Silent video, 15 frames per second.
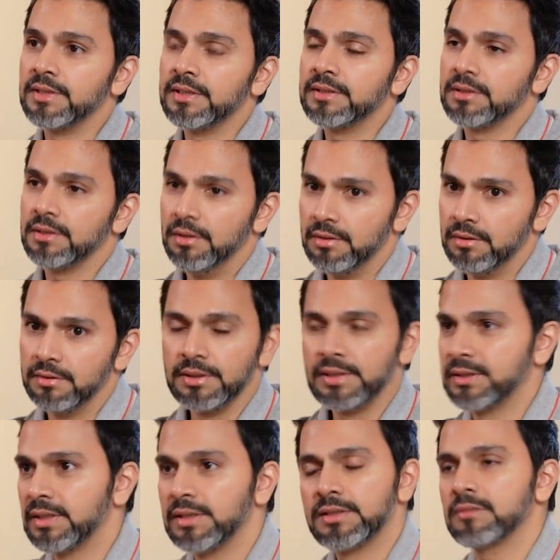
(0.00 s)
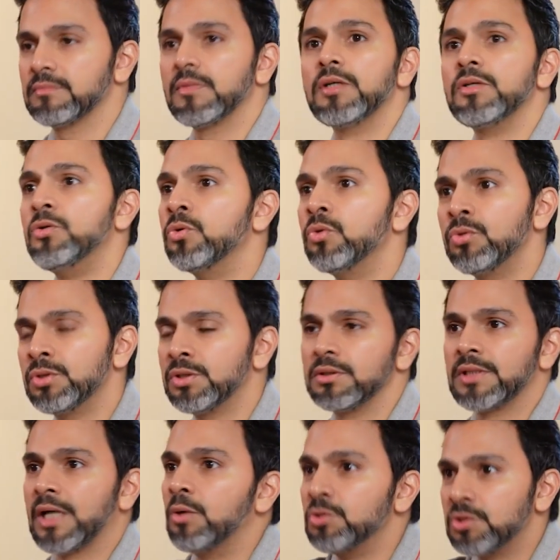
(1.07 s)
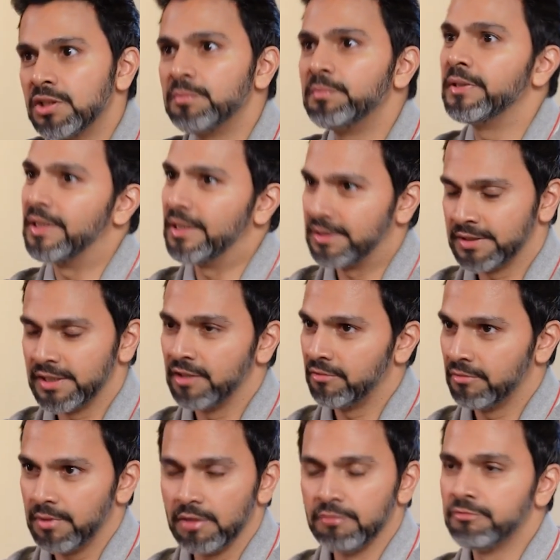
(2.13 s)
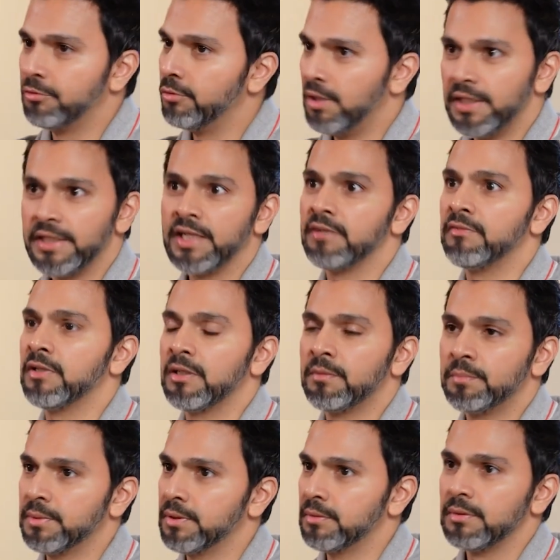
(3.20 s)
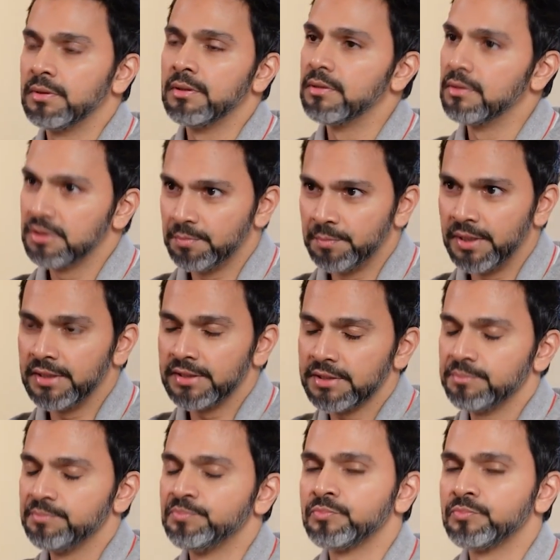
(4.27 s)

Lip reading: is this is a huge township in itself. Fully developed space,